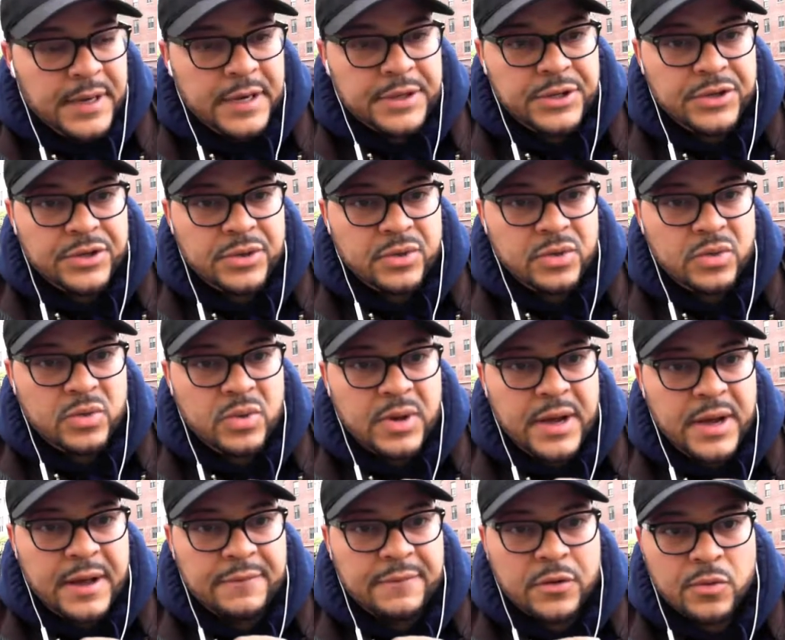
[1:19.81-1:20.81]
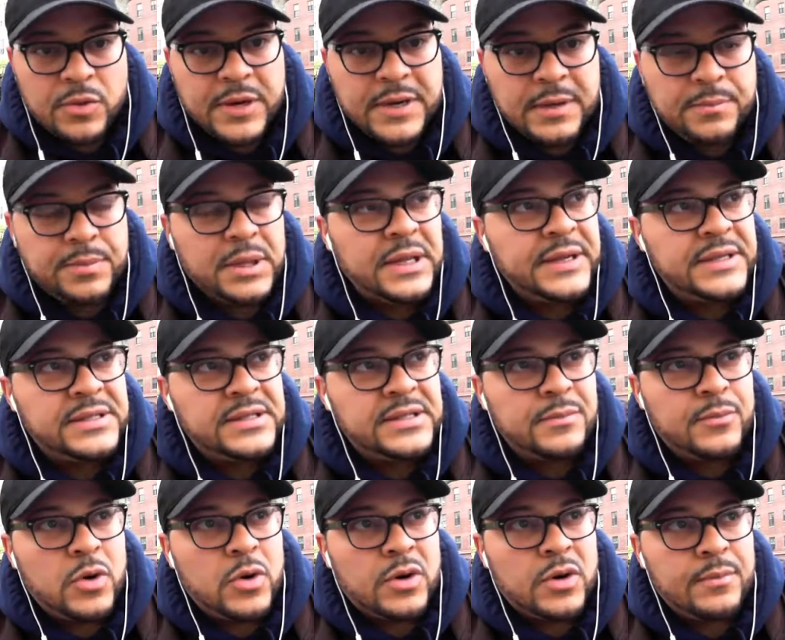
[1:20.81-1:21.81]
you have already placed
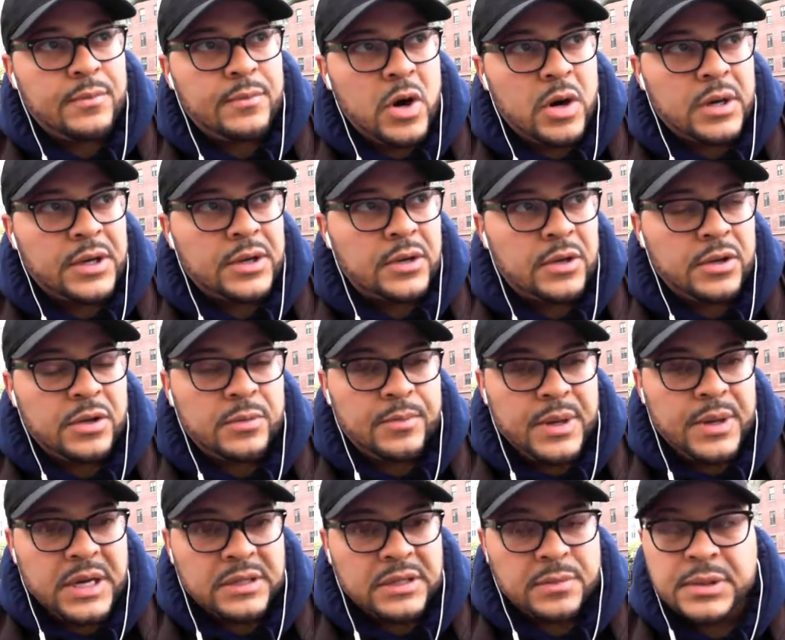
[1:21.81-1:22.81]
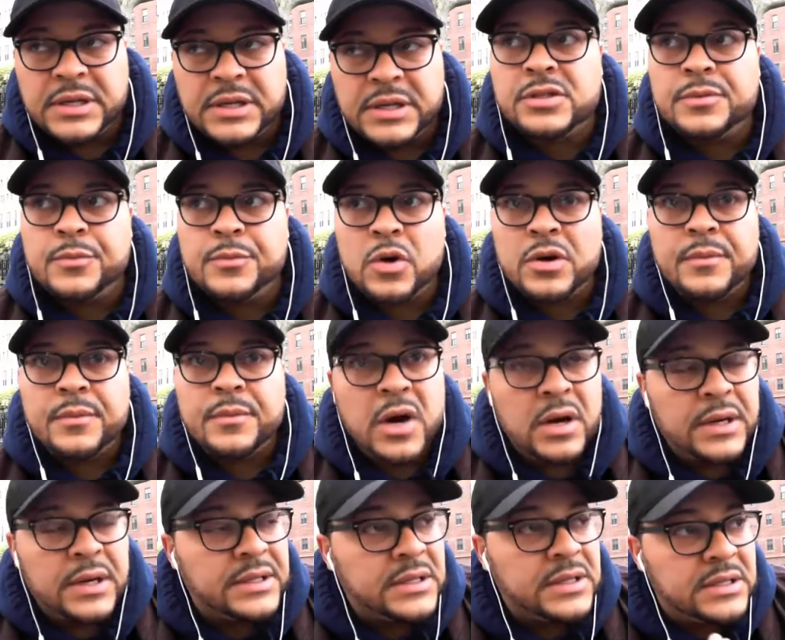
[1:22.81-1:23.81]
them on the market, or you're about to place them on the
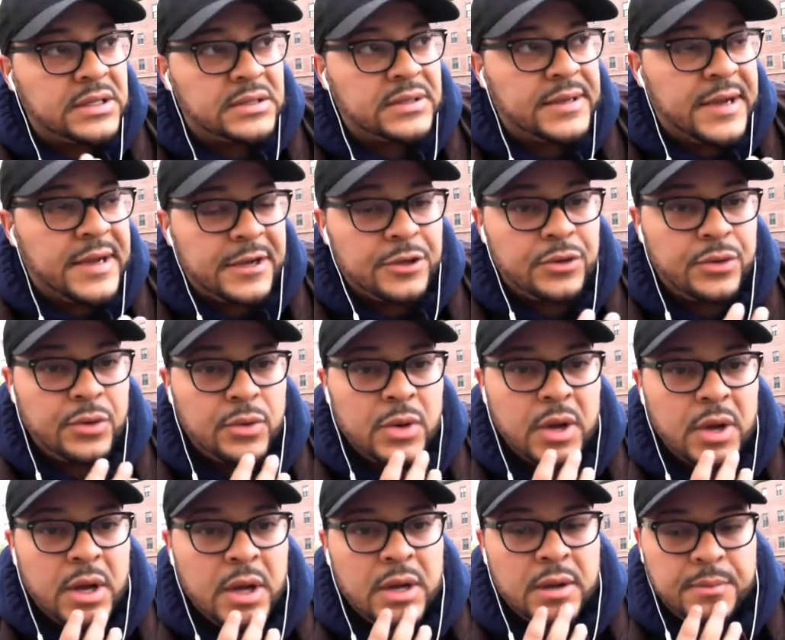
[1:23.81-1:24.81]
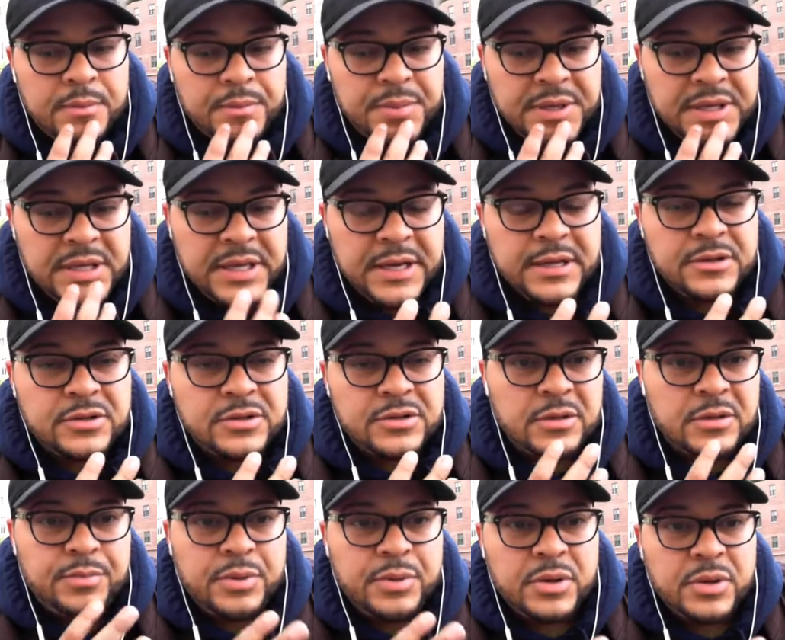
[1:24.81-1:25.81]
market, this is how you begin to
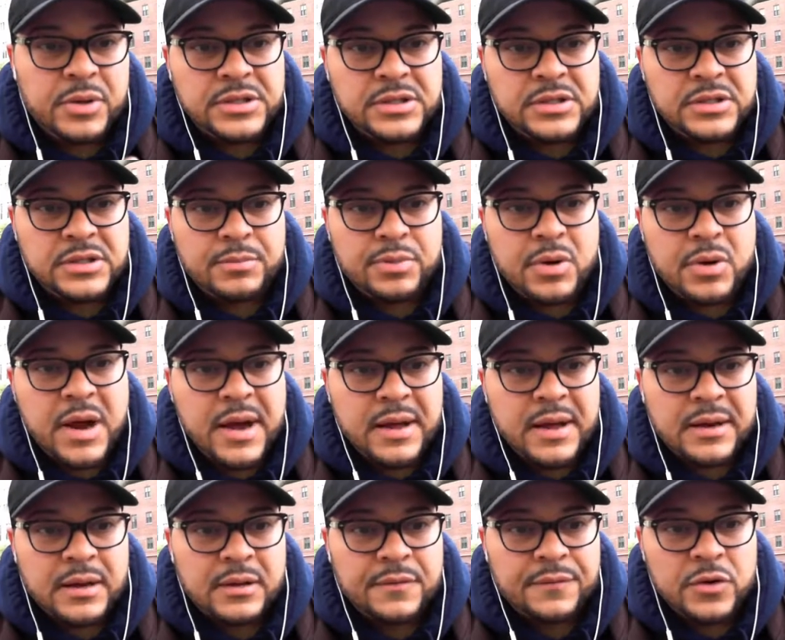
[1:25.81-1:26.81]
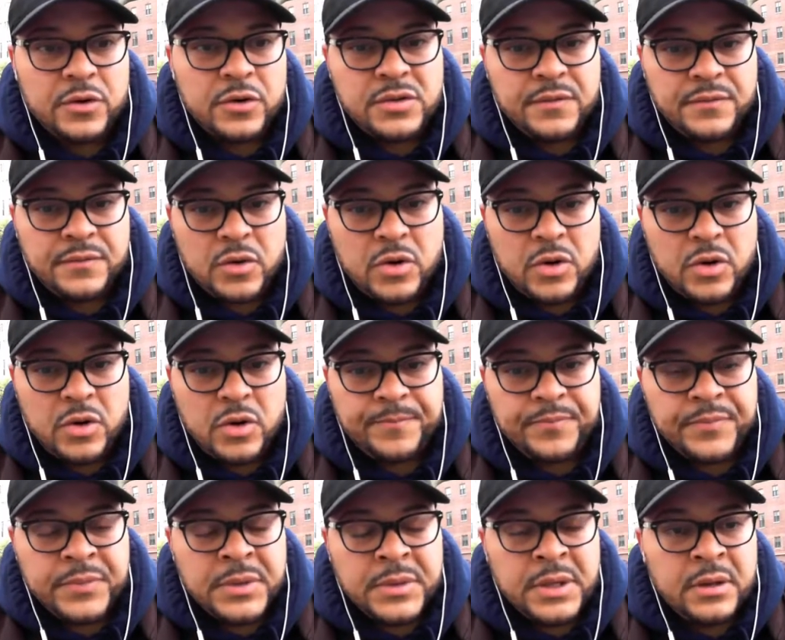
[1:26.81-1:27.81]
push the product. First of all,
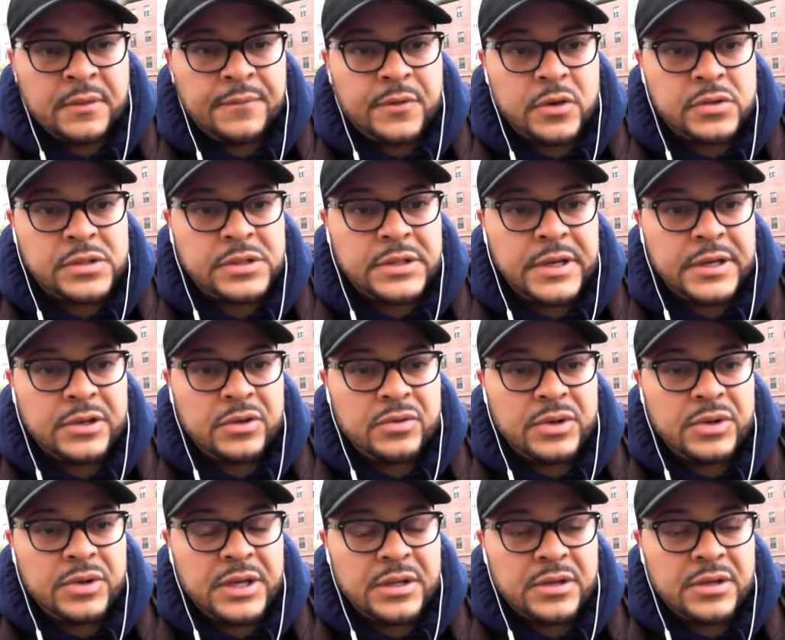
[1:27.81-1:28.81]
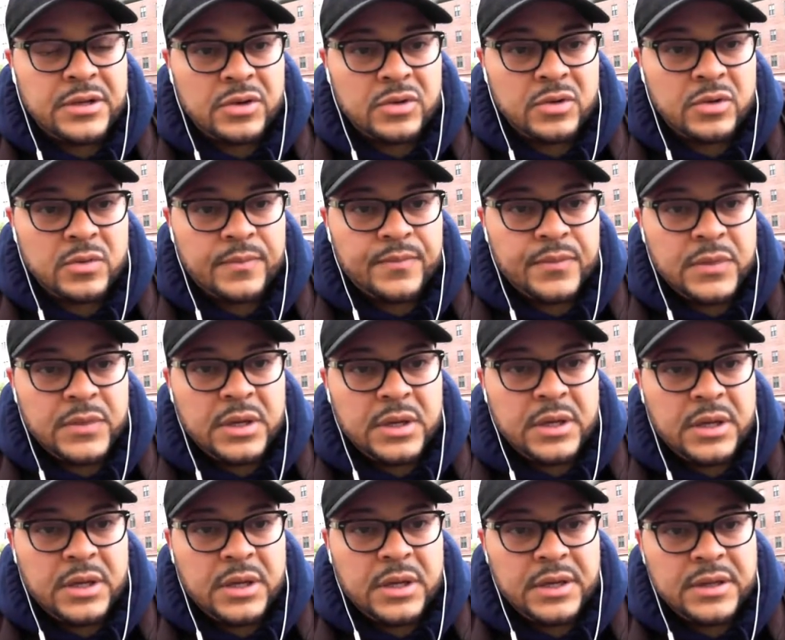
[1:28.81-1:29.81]
first thing you need to do
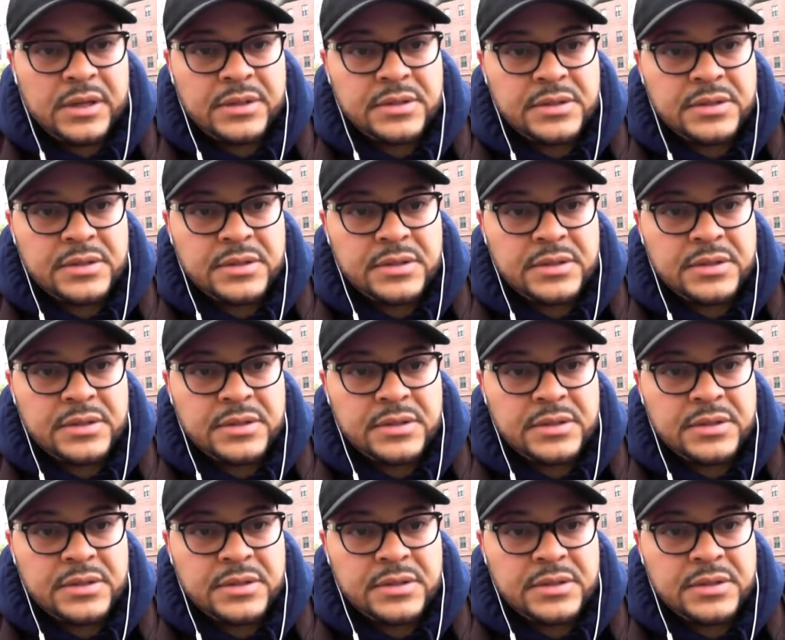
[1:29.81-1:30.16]
is